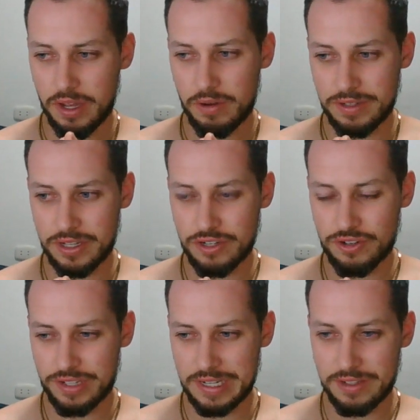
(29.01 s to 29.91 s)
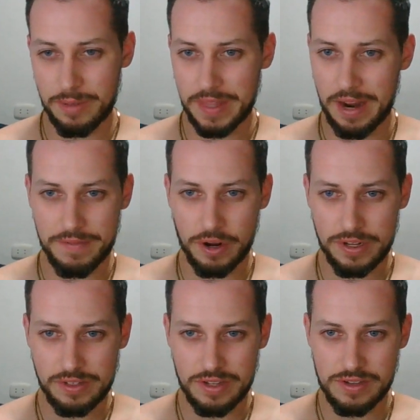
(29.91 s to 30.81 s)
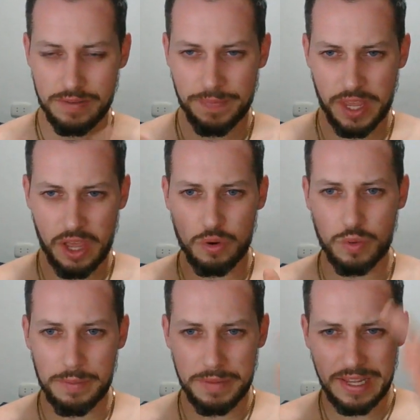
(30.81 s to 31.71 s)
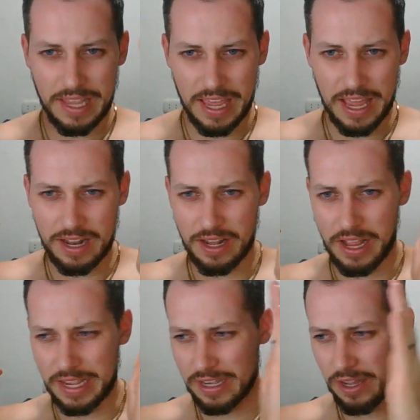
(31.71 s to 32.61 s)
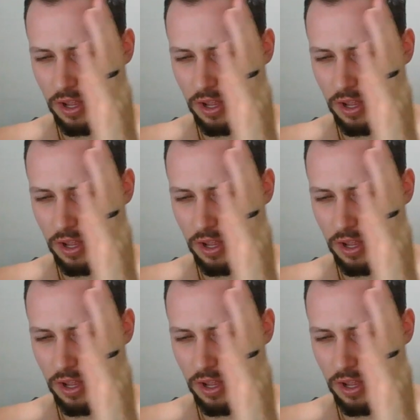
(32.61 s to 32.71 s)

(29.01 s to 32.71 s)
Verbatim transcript: what's interesting, something I've noticed is women can like